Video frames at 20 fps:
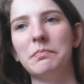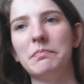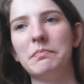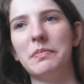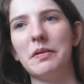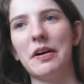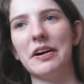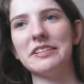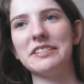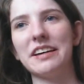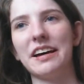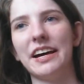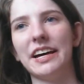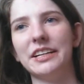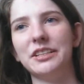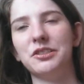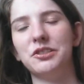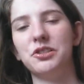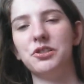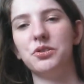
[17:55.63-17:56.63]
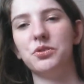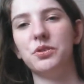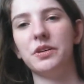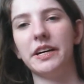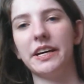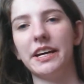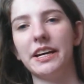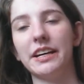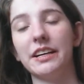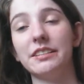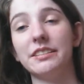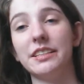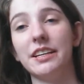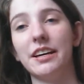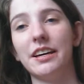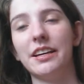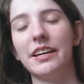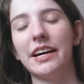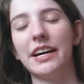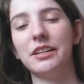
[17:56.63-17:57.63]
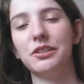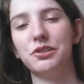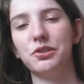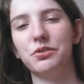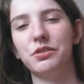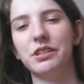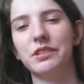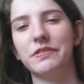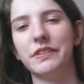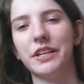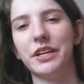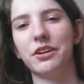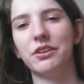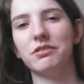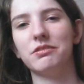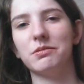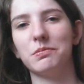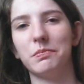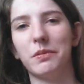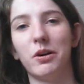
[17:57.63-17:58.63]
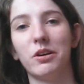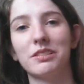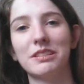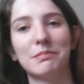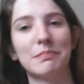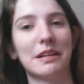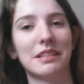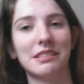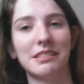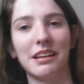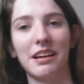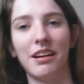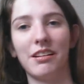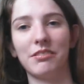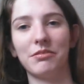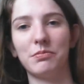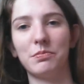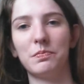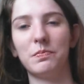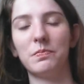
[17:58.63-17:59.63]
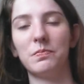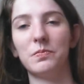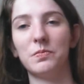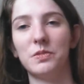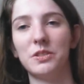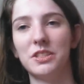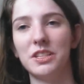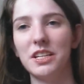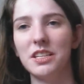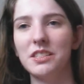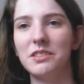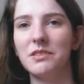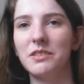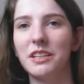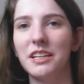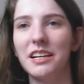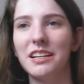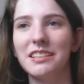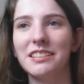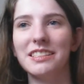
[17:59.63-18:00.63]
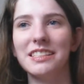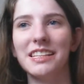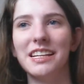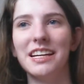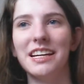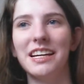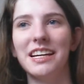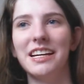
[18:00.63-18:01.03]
But I do, like I said, I do these videos from also myself, just because